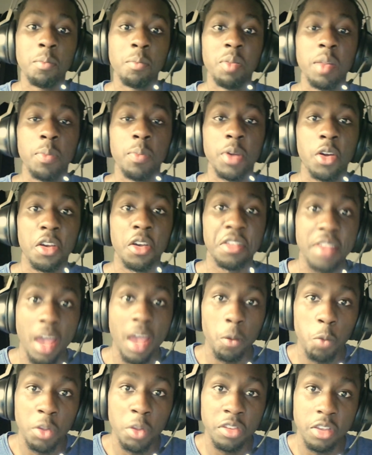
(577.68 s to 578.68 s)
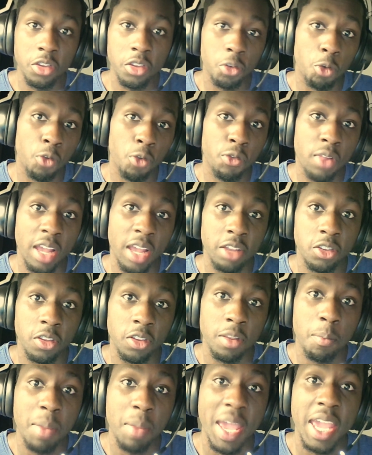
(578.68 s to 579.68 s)
because I wanted to reflect on the
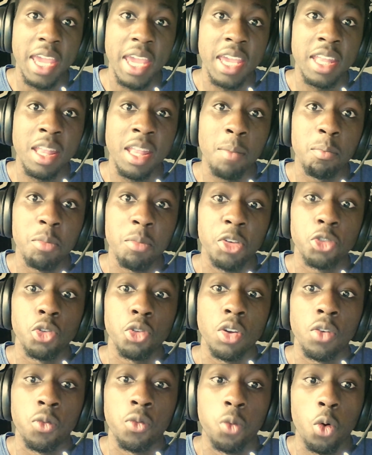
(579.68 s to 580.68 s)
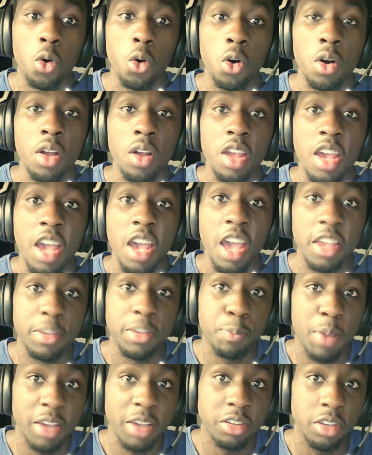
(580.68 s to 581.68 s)
pain and misery of war,
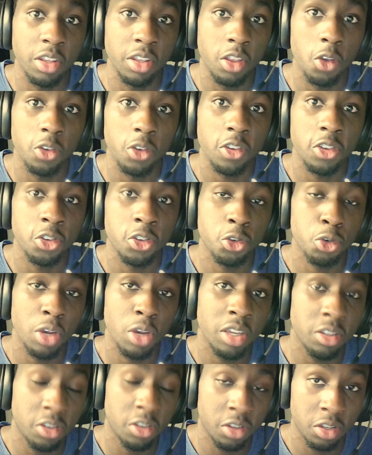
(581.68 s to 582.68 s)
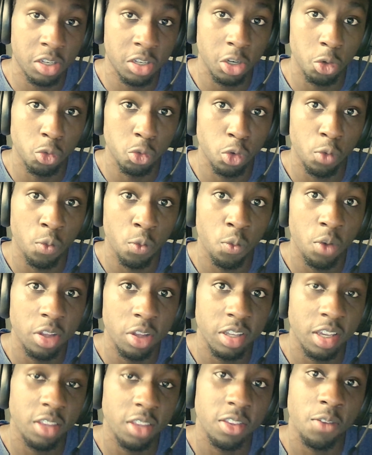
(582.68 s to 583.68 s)
especially those estranged children
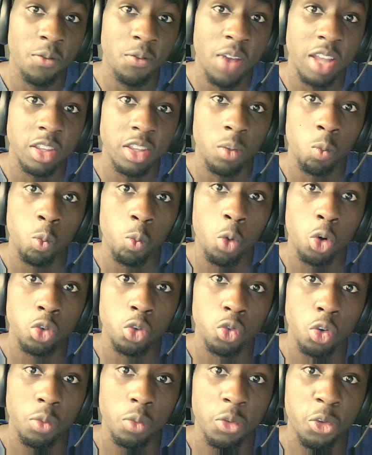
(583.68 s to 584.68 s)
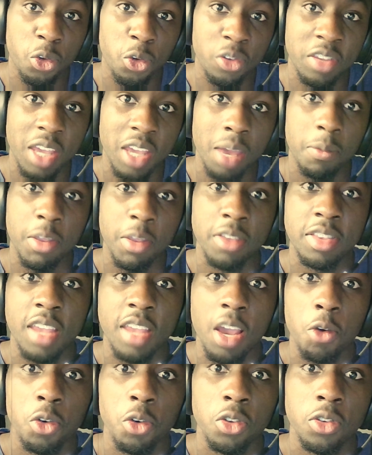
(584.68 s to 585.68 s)
running into random wardrobes to escape the
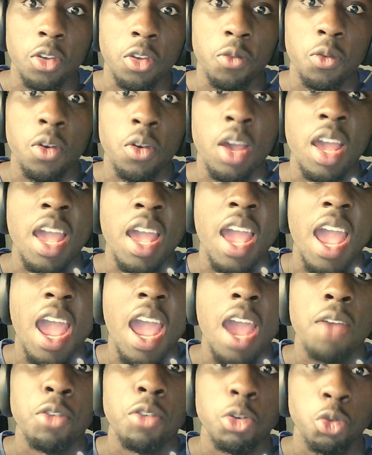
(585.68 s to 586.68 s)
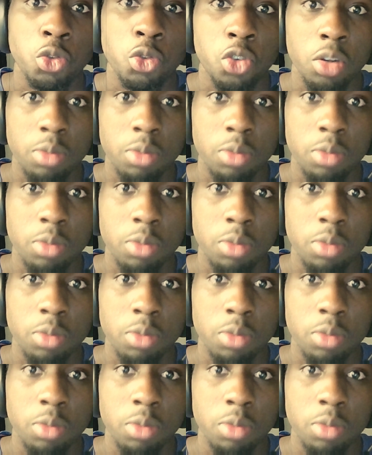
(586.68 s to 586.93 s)
terrors of aerial German